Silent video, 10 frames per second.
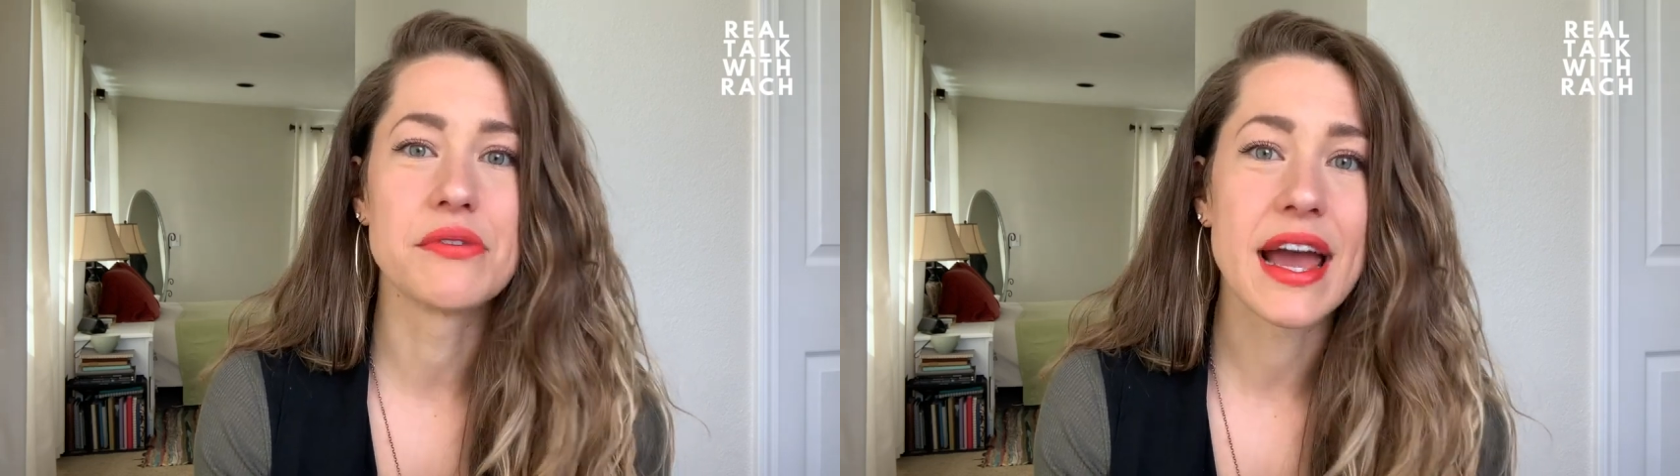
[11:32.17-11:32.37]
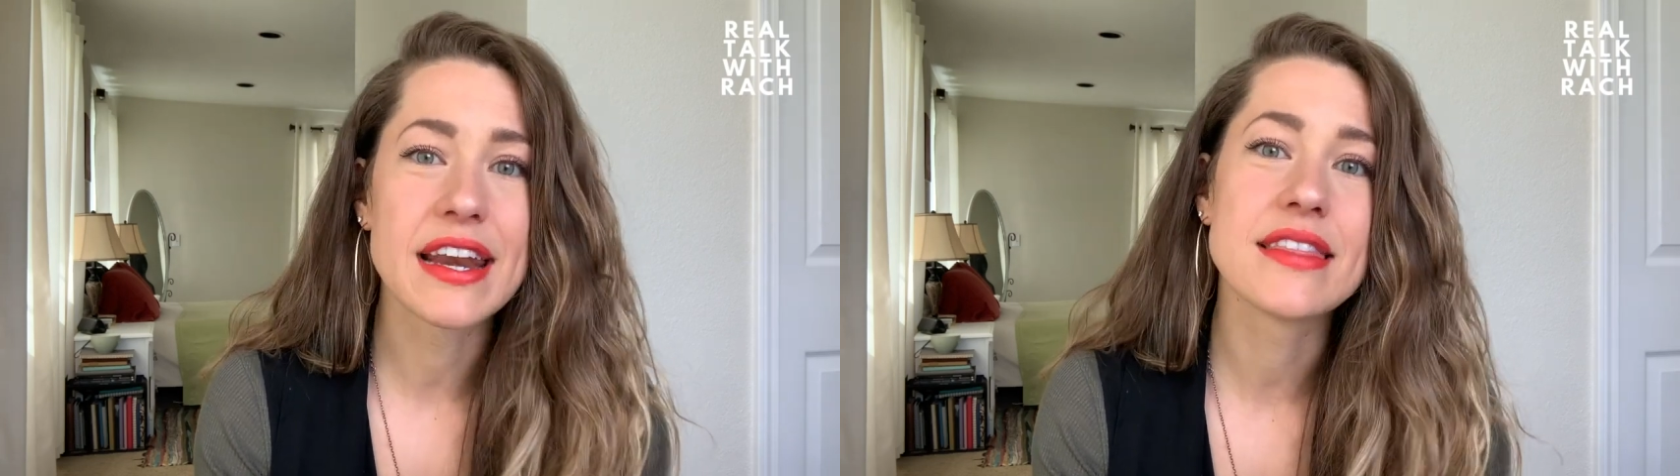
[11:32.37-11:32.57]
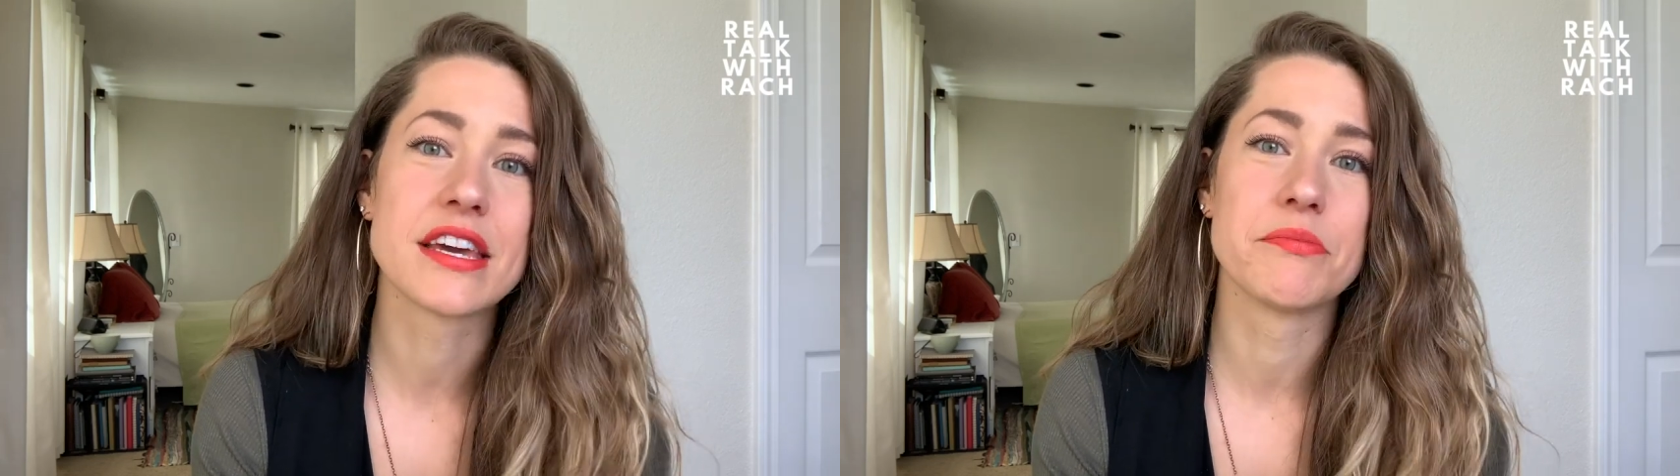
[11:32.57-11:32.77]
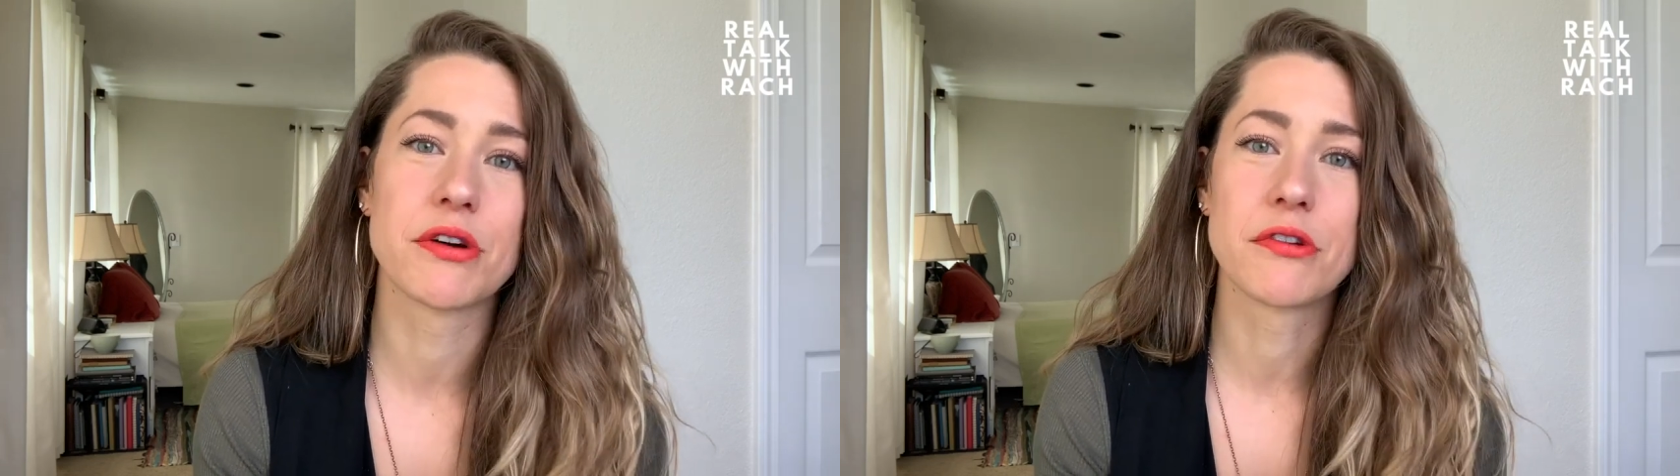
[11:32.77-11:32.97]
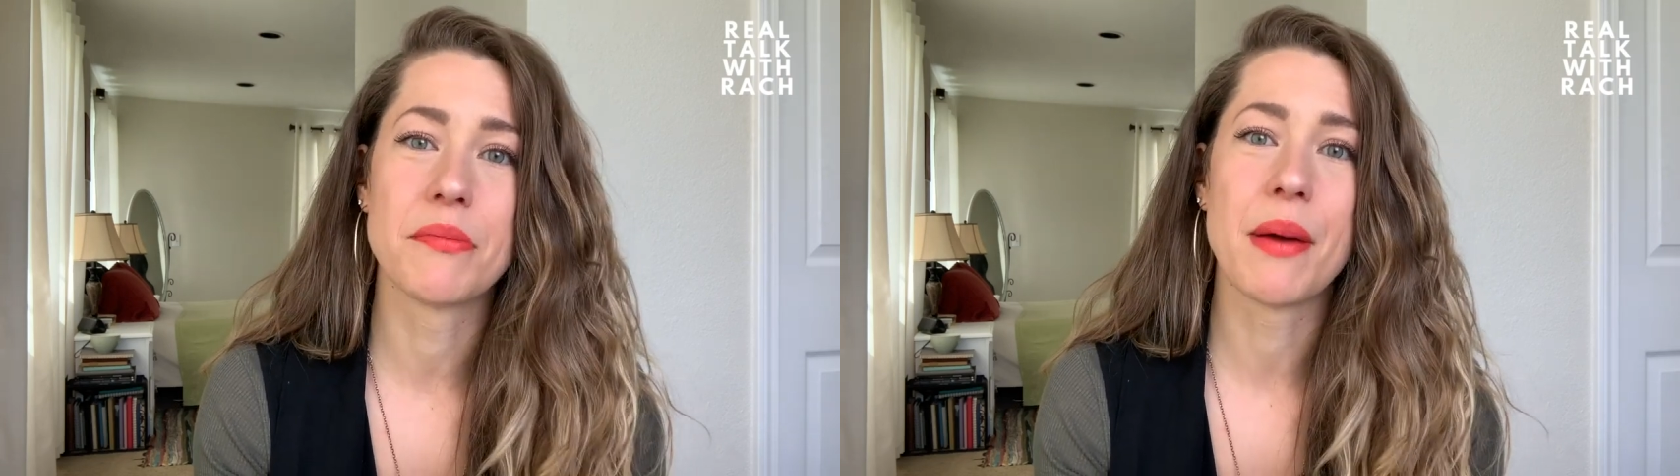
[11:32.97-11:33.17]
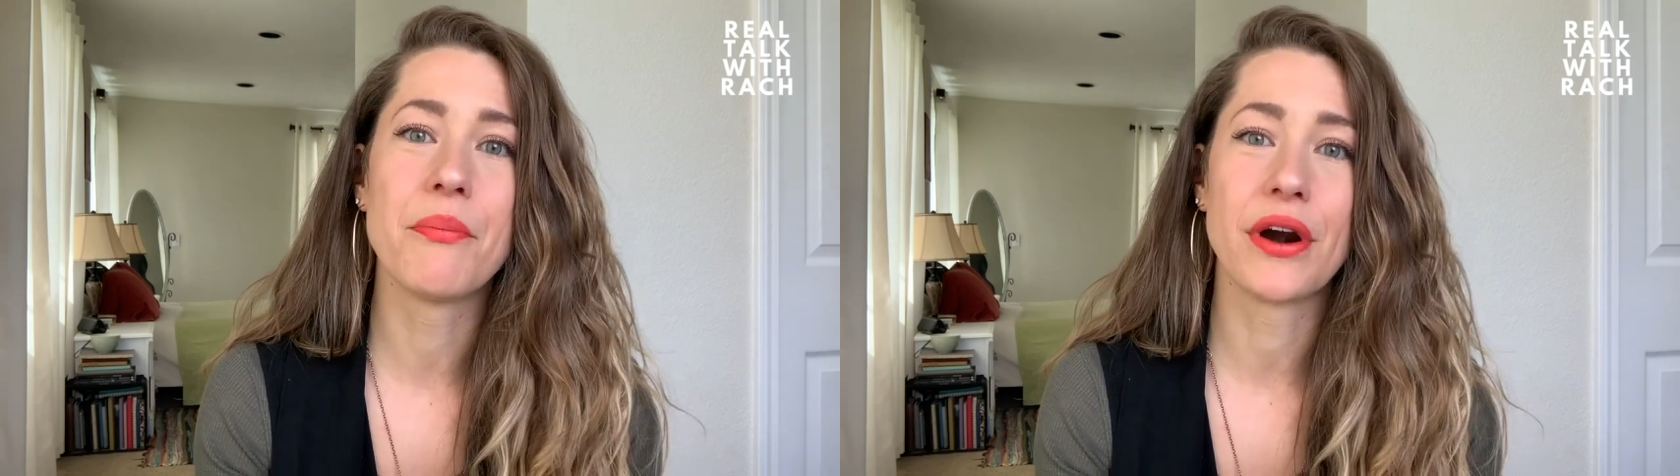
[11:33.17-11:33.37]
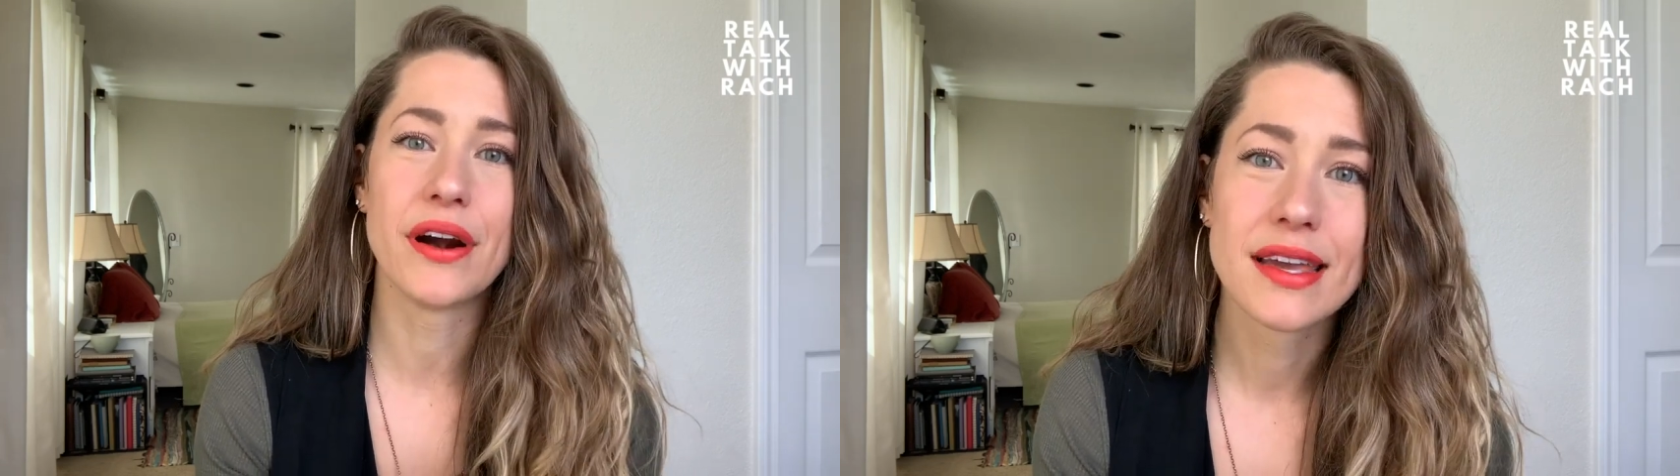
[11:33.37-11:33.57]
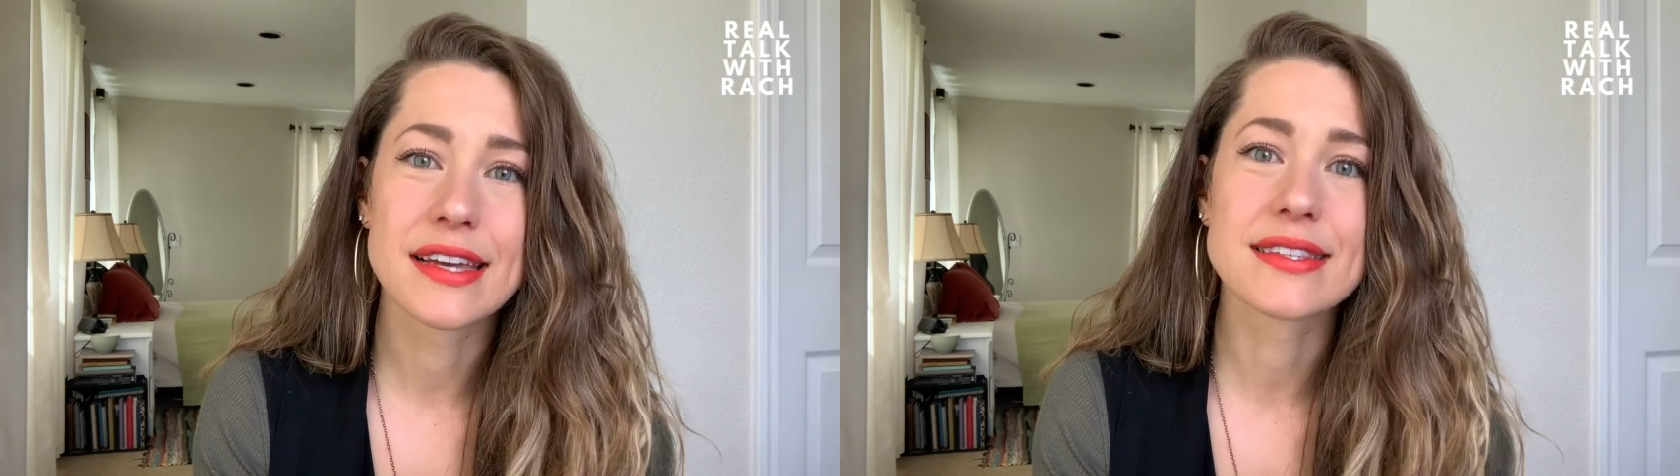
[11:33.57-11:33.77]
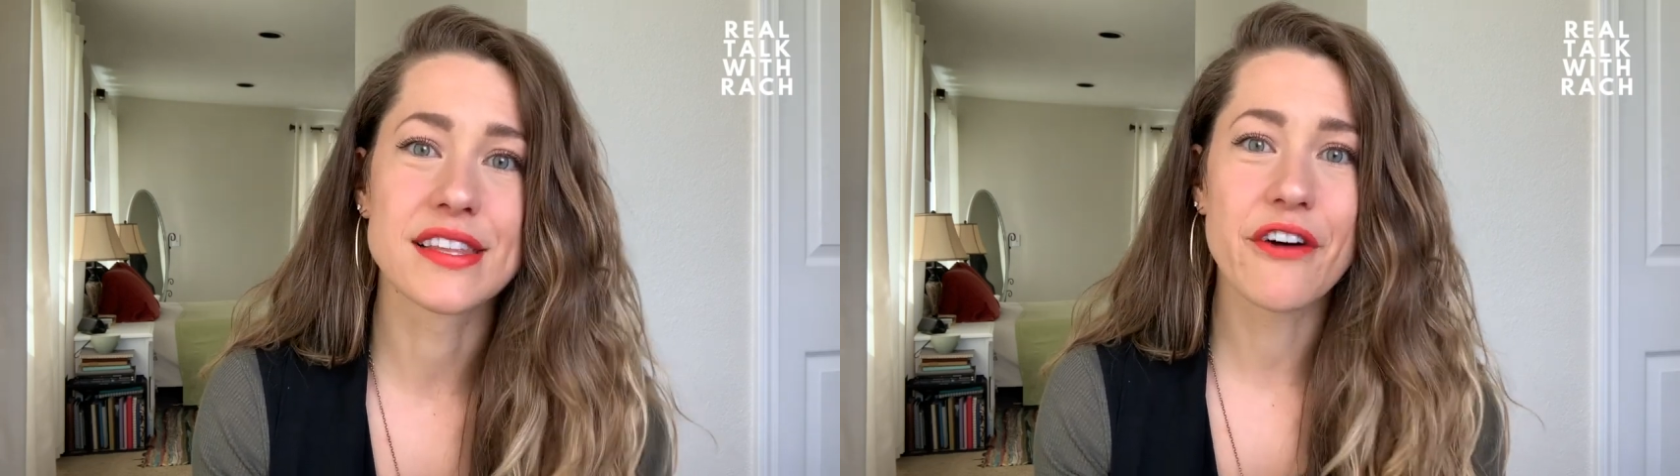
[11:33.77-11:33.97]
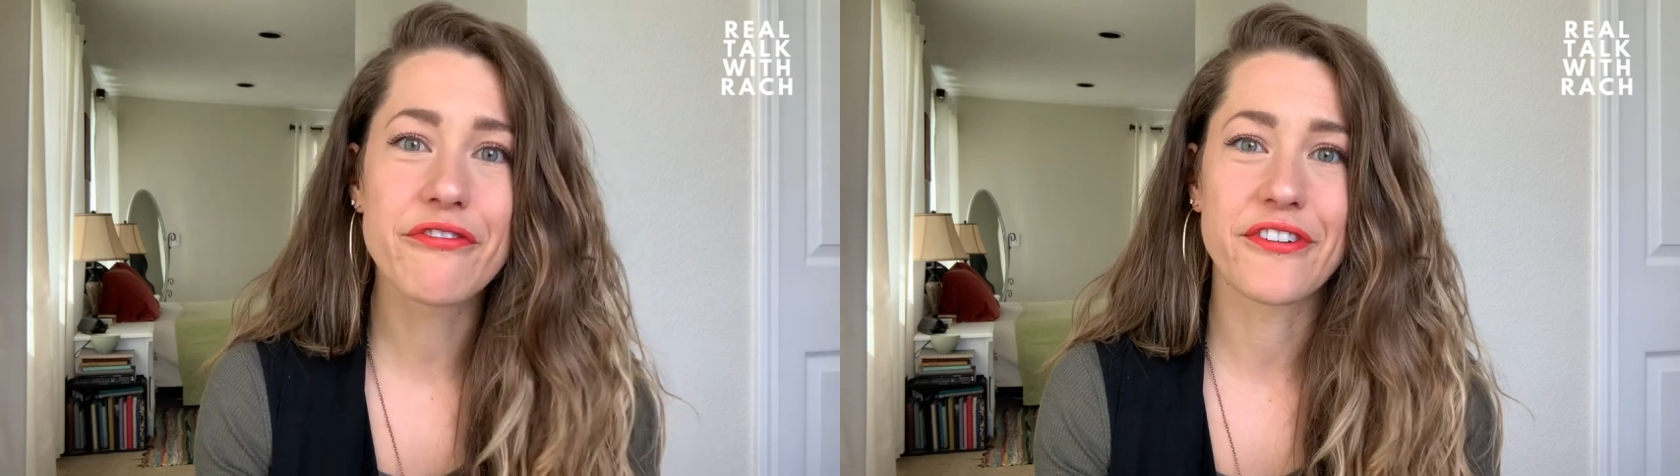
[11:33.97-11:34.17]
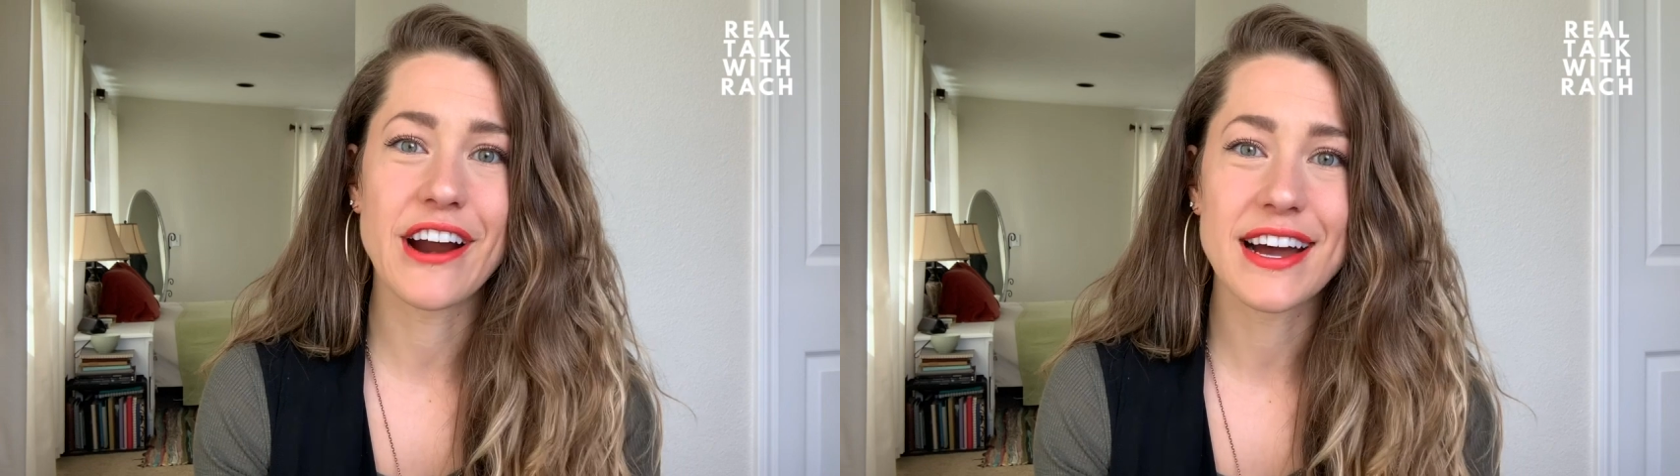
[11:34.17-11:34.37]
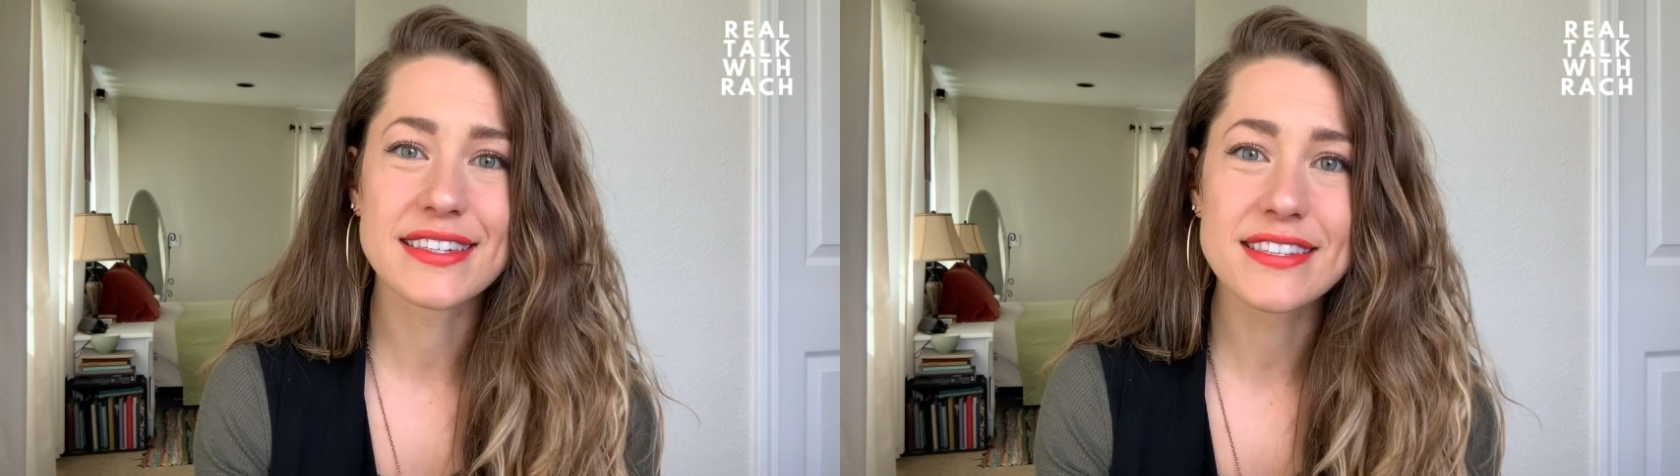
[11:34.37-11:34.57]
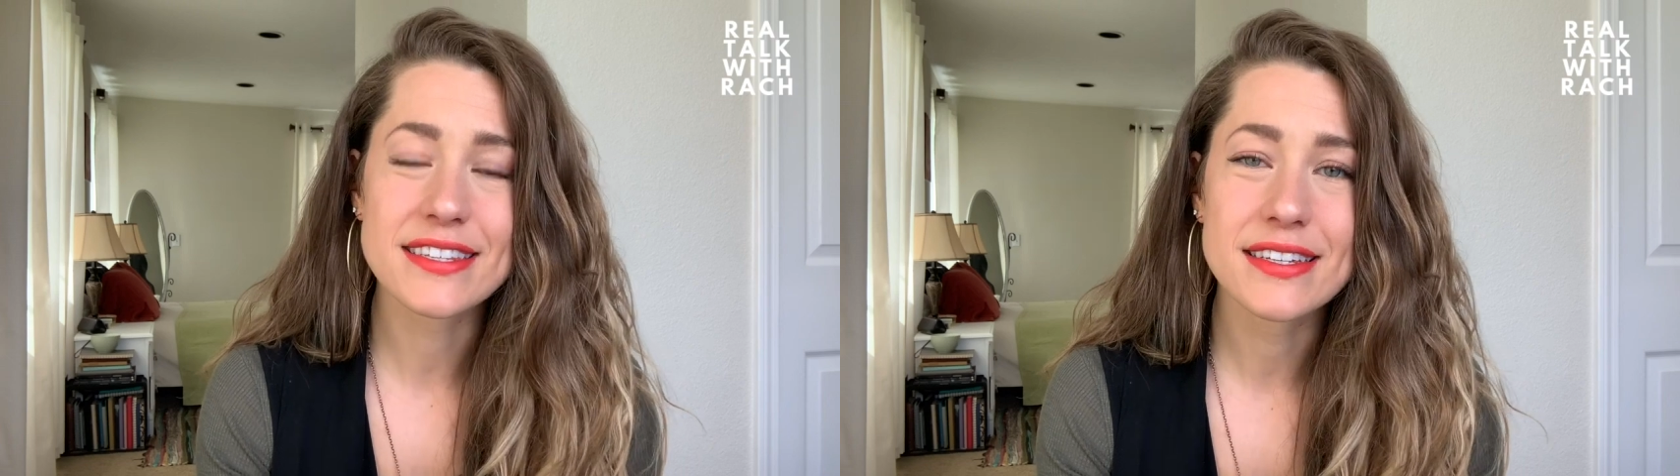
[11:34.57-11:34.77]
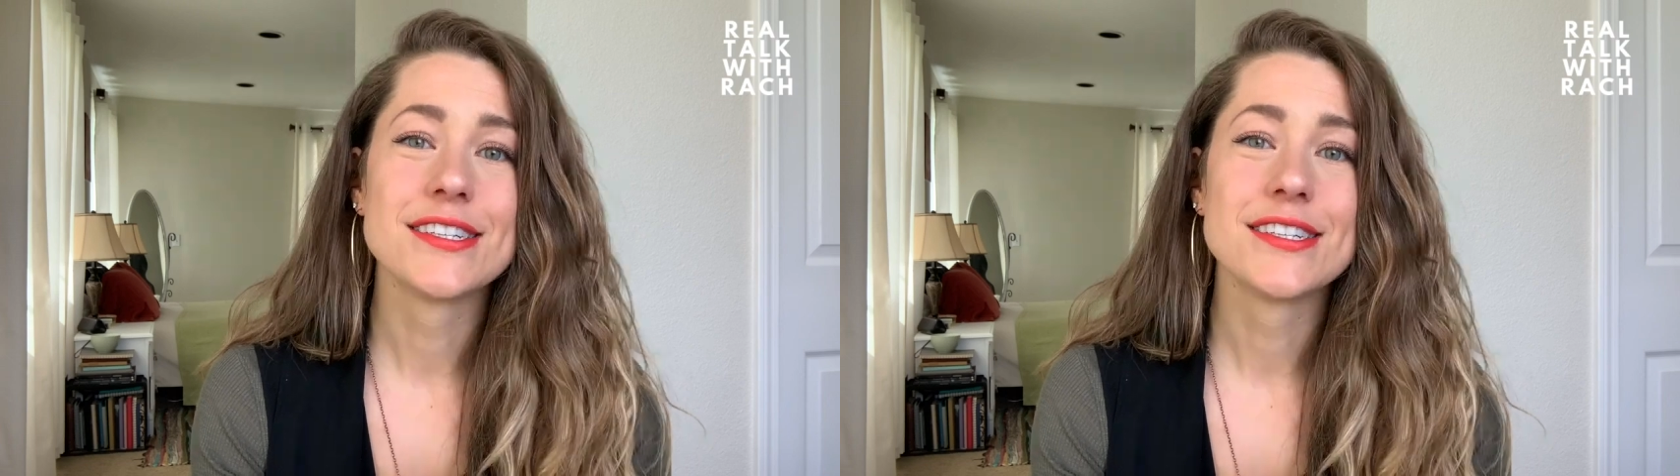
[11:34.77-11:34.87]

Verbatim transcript: anything but remember His love for us.